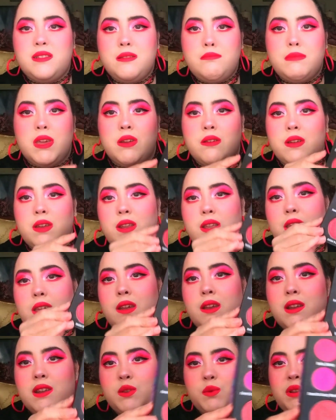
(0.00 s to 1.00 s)
a mirror in
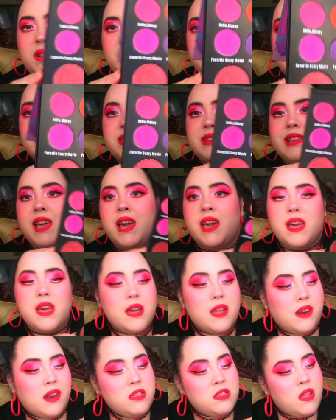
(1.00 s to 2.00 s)
here. This is what it looks like.
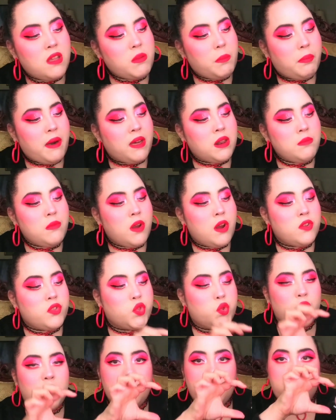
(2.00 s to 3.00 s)
And on the bottom are
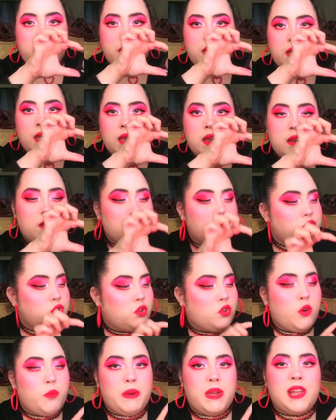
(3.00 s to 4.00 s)
3 big
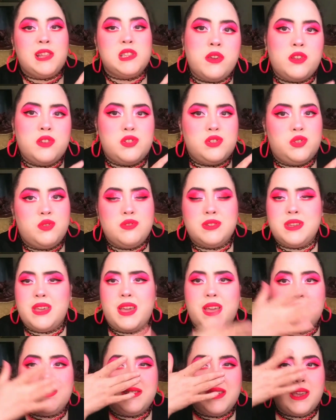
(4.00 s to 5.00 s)
circle pans. You could just use it
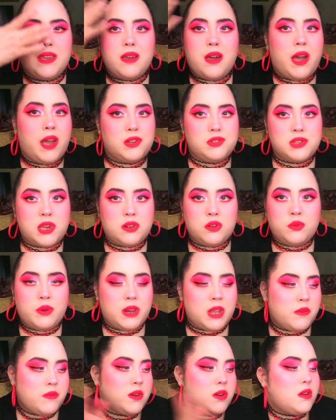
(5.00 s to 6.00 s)
as like eyeshadow,
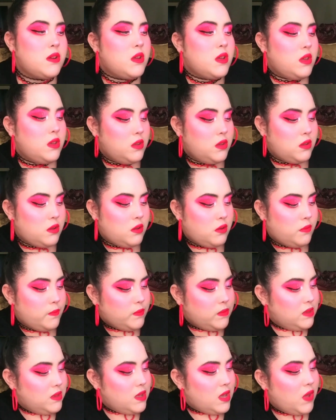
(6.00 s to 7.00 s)
whatever. You know,
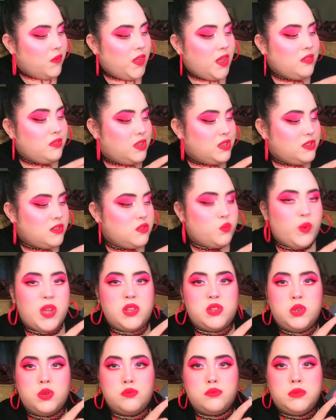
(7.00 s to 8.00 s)
I feel like this is way
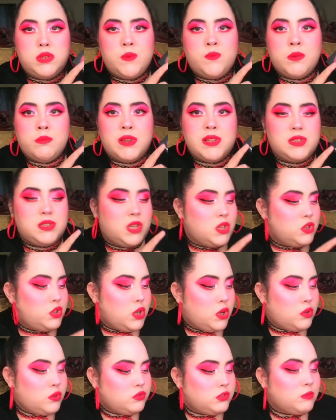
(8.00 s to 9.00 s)
too deep for my skin
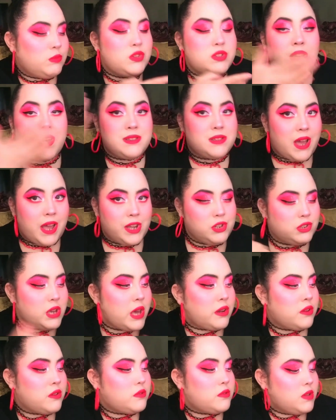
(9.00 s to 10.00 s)
tone, so I'm using it as
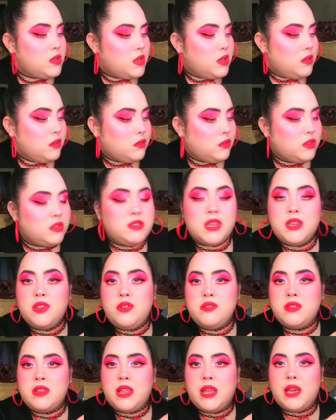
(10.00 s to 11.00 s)
eyeshadow. You know, this I can
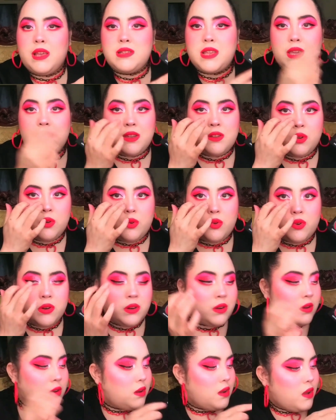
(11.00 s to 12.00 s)
use it as like an inner
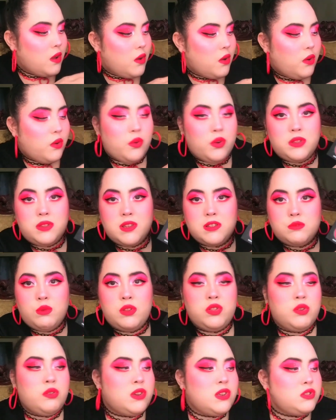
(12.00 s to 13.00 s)
corner, or this
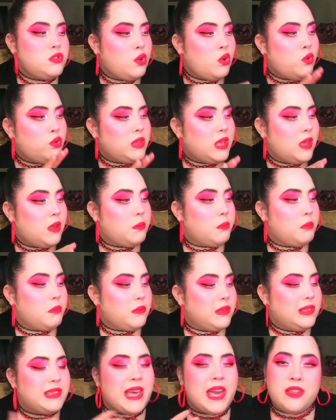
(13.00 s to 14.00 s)
one. There is no like
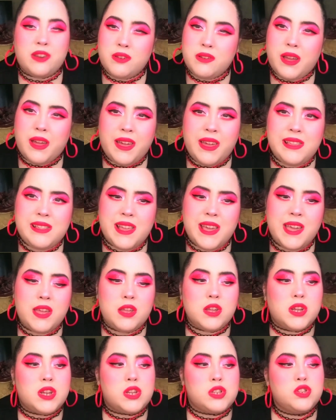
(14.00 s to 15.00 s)
lighter highlight,
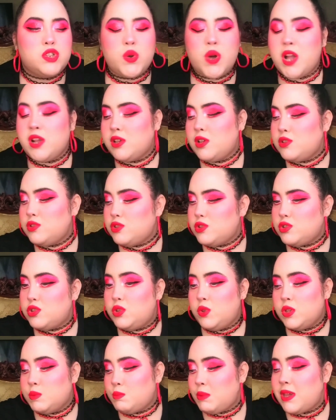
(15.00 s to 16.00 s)
so I can just
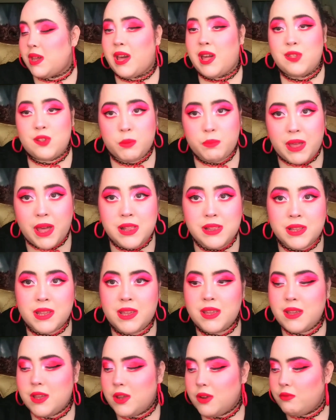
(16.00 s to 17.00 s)
use my highlighter
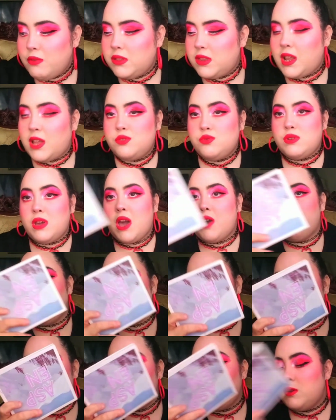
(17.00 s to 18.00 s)
palette, but that I do have
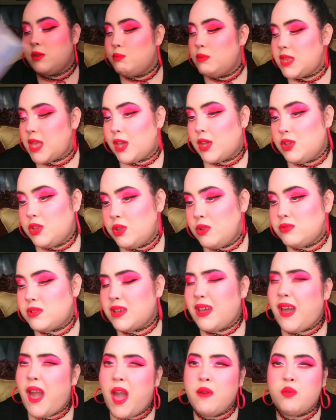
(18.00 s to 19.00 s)
right here with me that I can use.
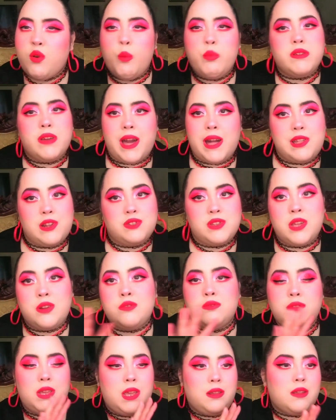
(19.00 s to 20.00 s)
Like I have a whole bunch of highlighters, so I
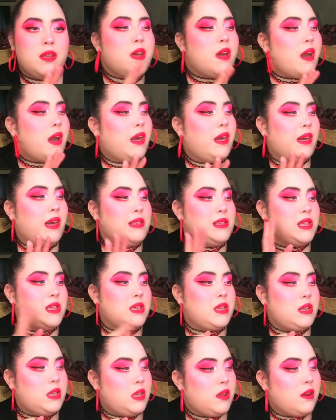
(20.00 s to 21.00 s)
don't need a highlight
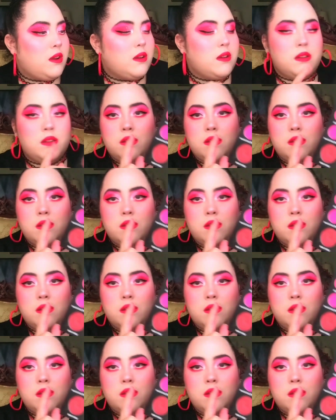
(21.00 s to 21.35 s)
in here.